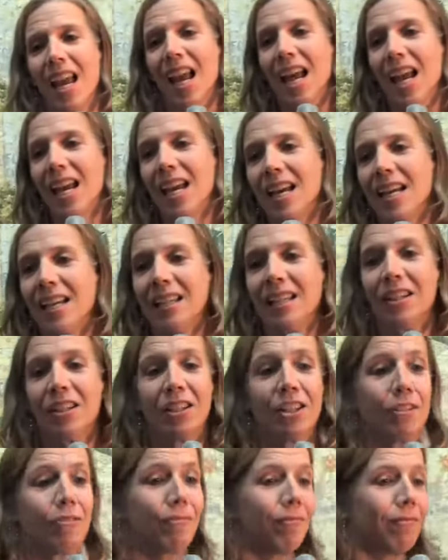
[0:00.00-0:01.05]

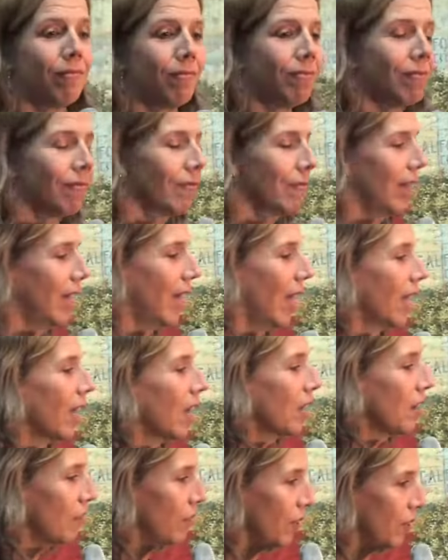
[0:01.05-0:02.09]
and I
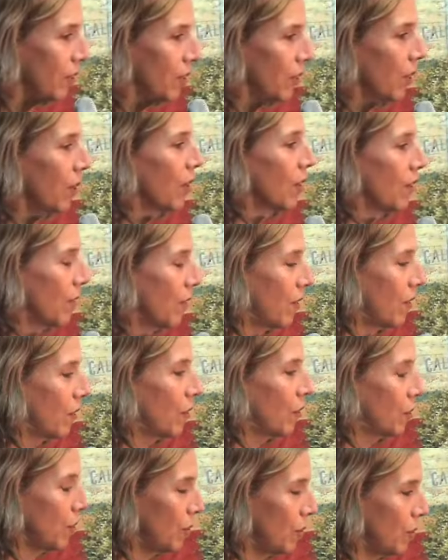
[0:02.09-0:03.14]
kind of feel sorry for
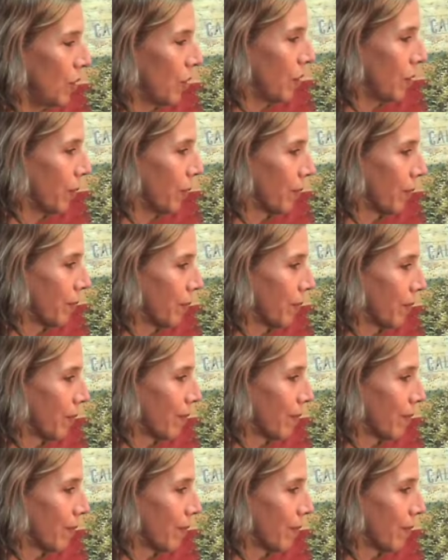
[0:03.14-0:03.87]
those who do.